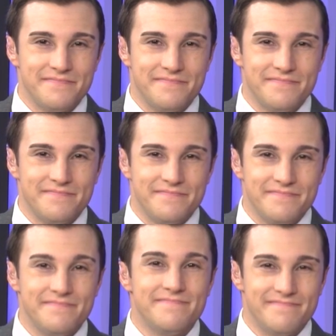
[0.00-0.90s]

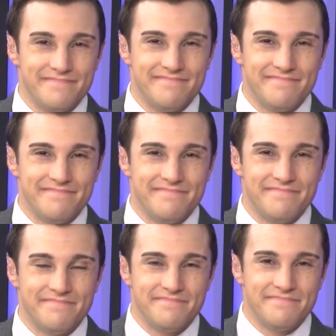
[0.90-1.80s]

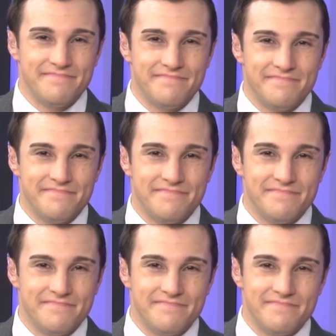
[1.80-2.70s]

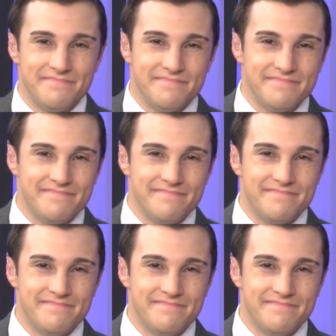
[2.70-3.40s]
[no speech]